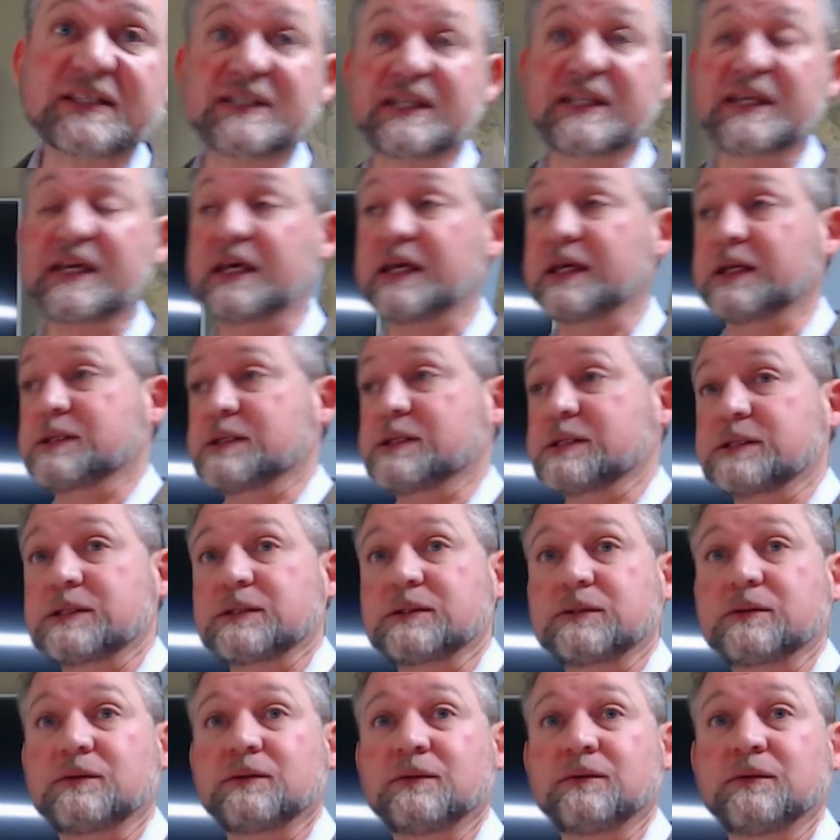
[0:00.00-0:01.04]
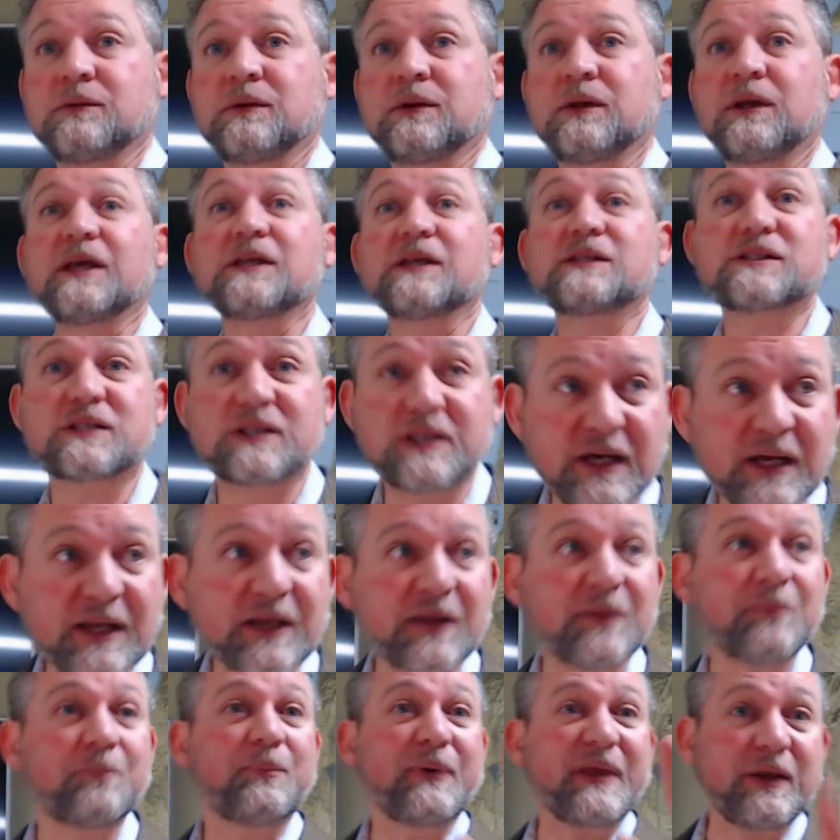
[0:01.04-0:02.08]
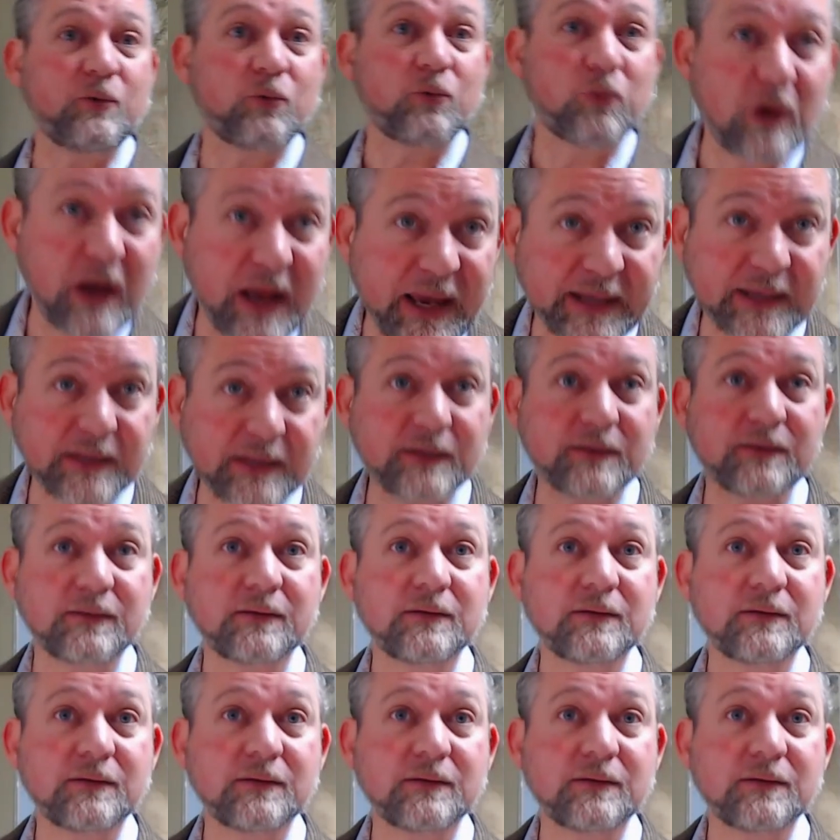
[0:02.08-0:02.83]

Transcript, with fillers: things. It's going to be right.